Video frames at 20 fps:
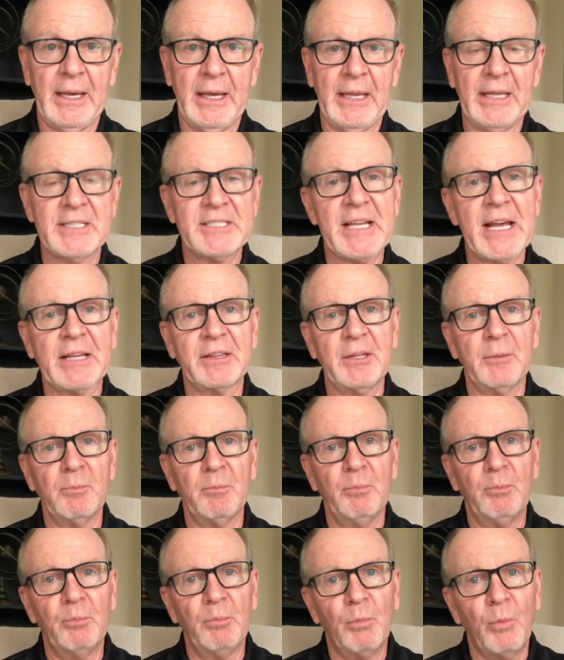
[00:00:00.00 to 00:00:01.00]
And it's like the
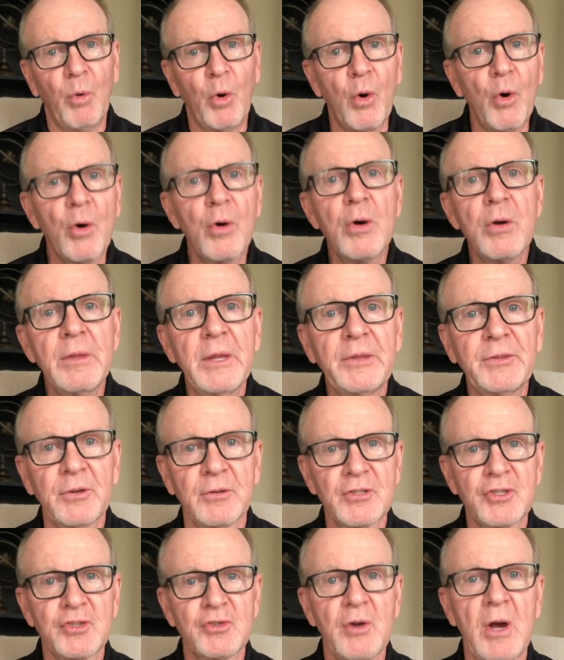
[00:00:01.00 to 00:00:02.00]
more that
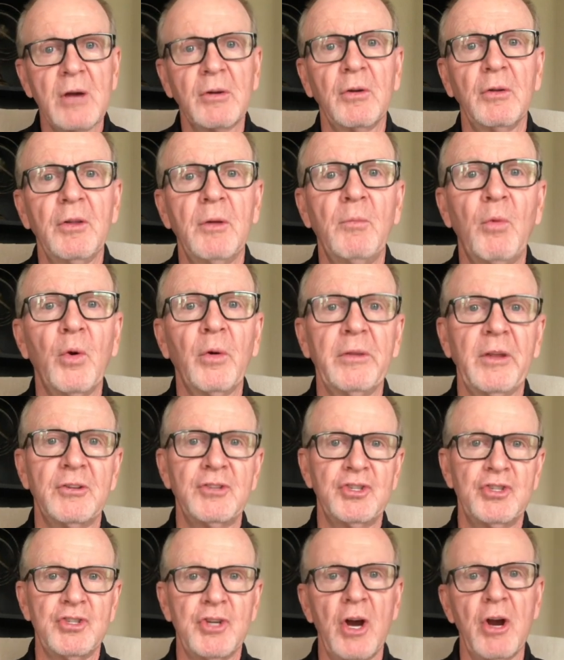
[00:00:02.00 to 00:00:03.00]
they're struggled, the more the
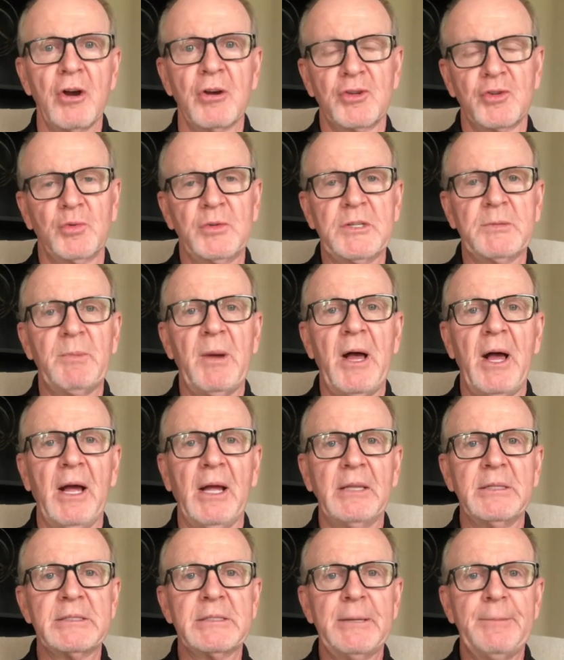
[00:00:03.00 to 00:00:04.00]
church
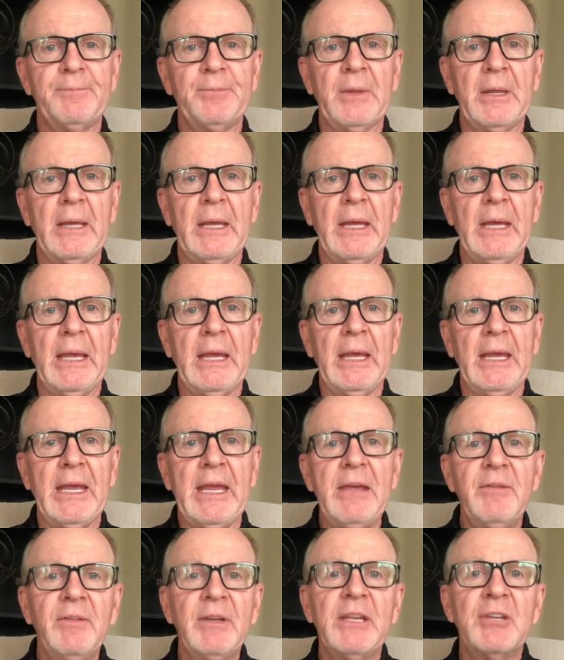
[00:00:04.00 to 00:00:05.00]
responds.
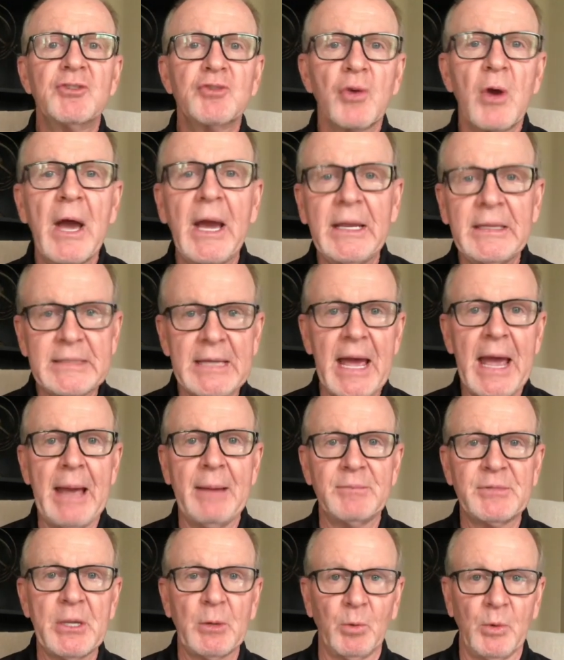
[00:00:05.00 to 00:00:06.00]
Even in trying
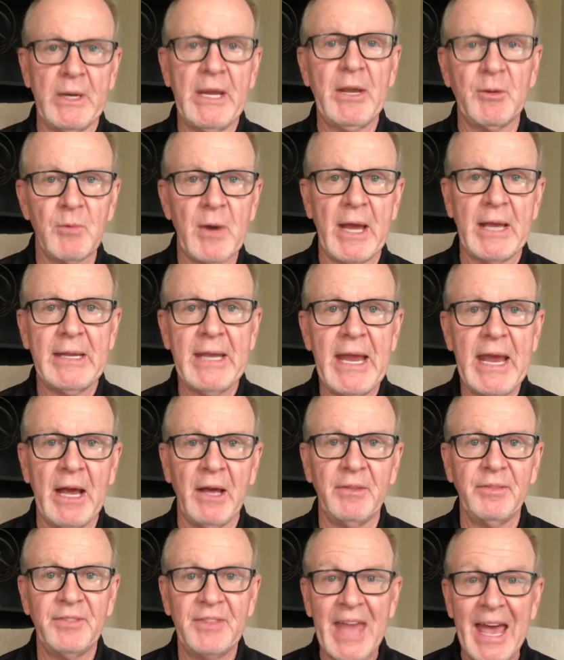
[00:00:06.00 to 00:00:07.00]
times that we're in right
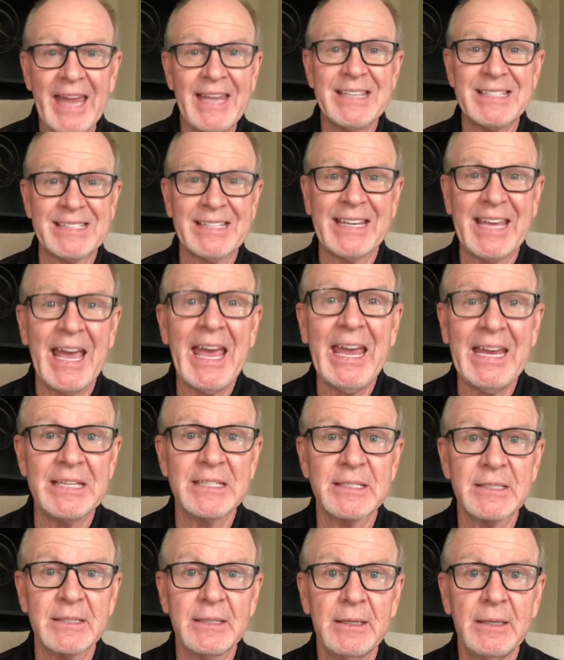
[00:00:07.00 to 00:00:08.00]
now, that is the
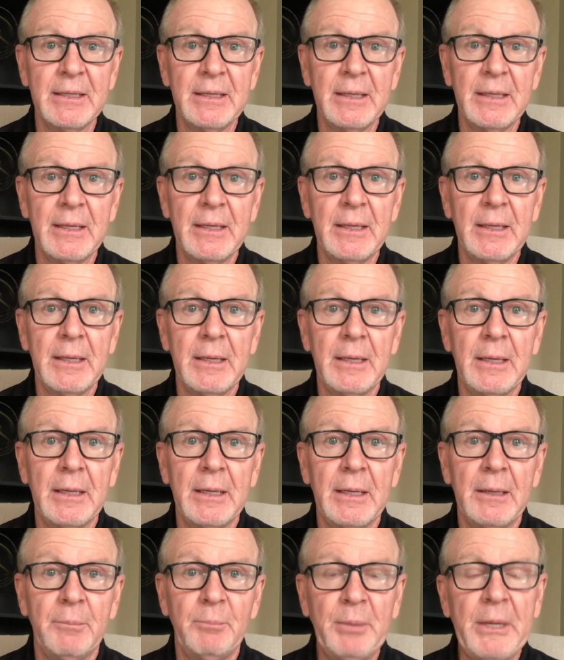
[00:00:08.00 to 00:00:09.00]
case.
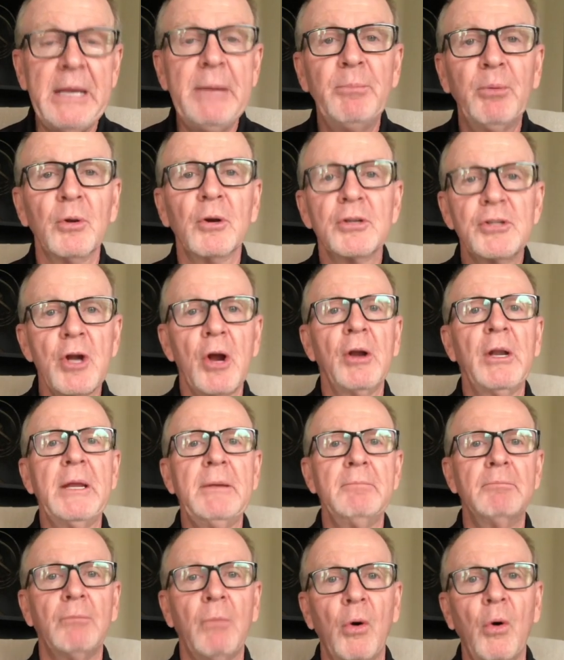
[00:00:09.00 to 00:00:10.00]
People are
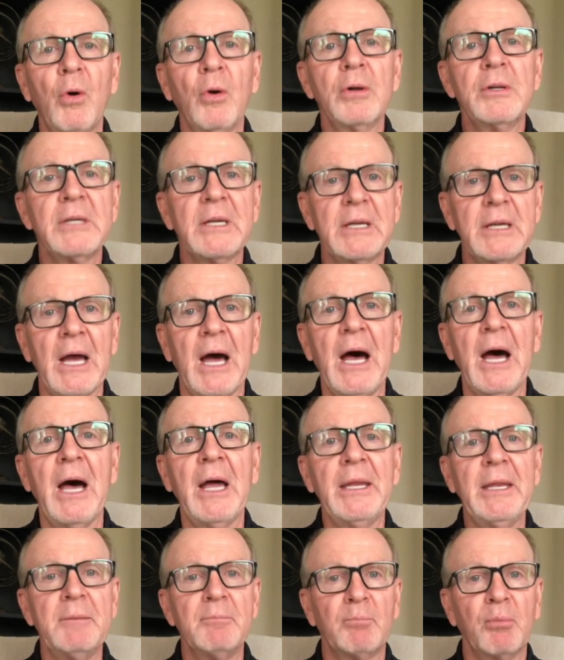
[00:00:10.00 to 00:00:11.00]
turning more to
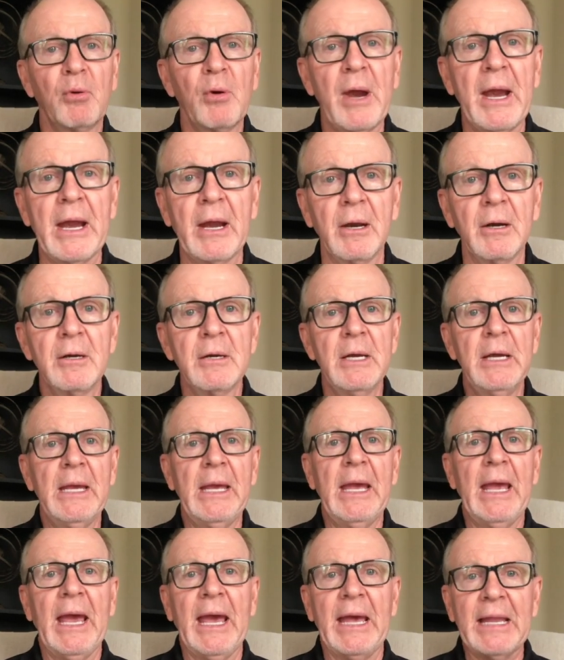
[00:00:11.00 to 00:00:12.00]
God in prayer,
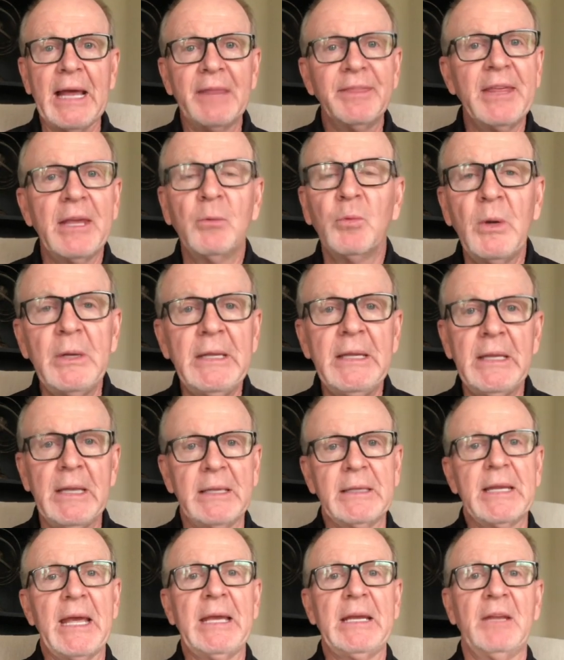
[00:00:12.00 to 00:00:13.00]
and I think we need to
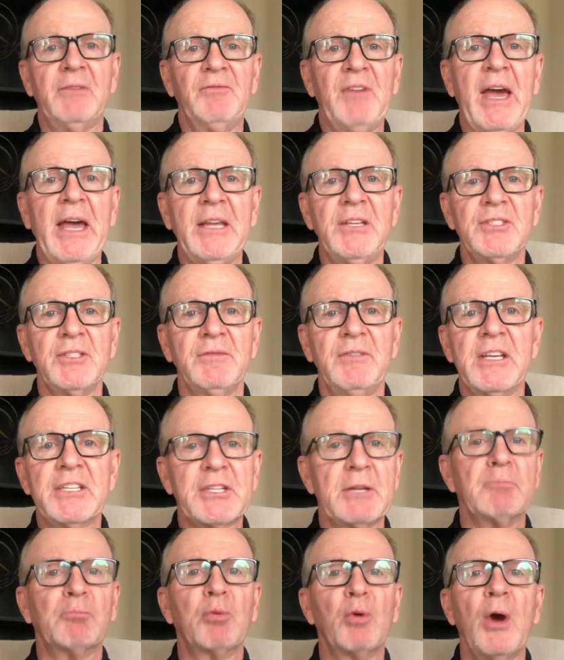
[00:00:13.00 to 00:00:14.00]
take advantage of this
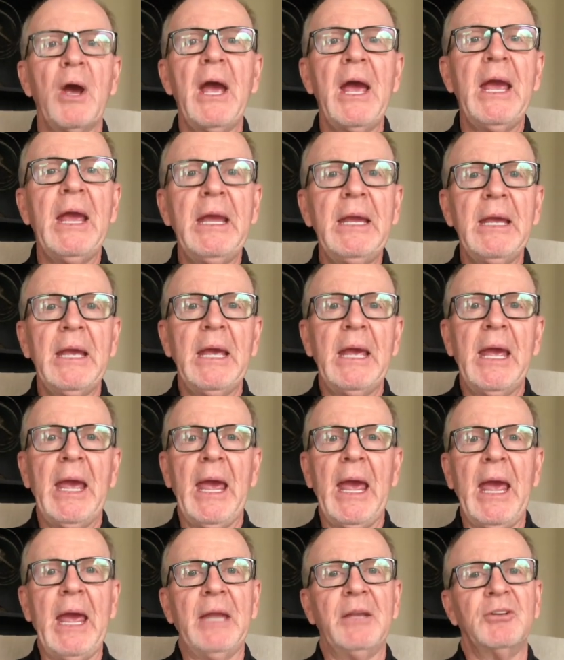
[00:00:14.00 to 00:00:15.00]
and pray
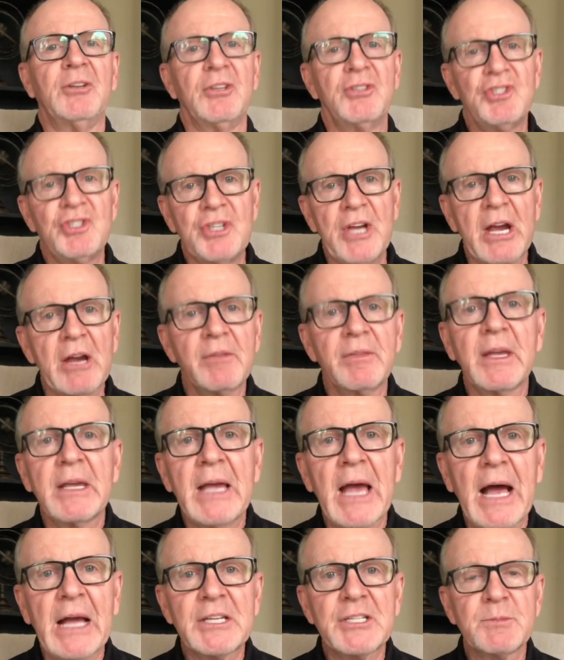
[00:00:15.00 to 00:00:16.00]
and to share the
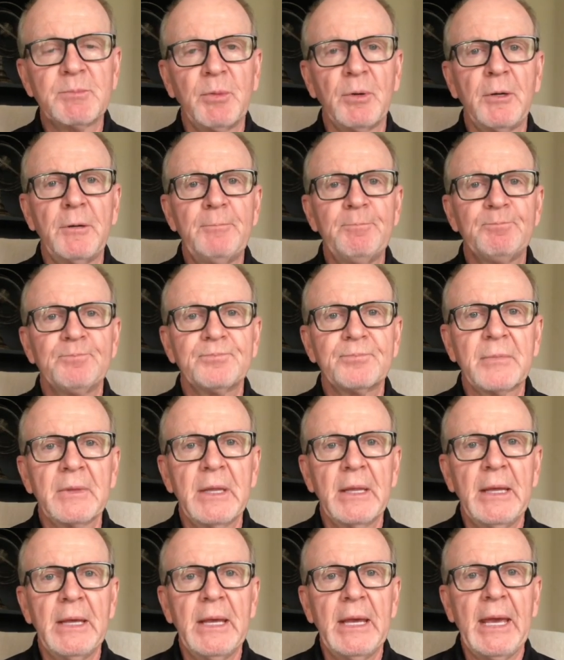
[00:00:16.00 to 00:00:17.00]
gospel.
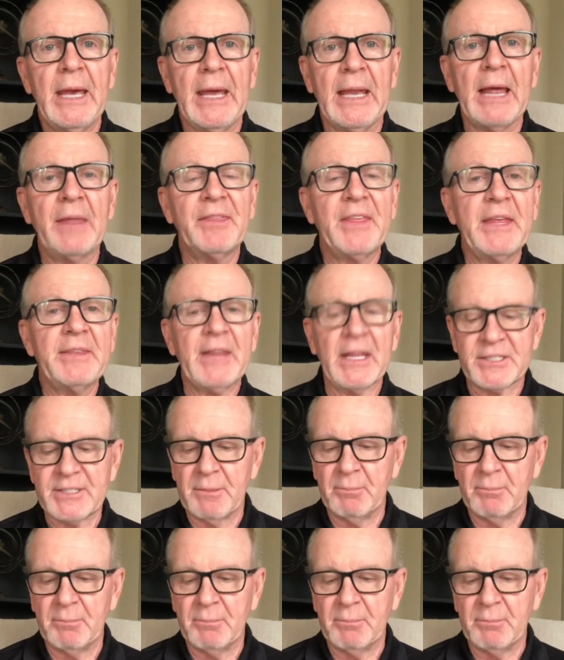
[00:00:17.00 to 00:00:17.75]
And I think that's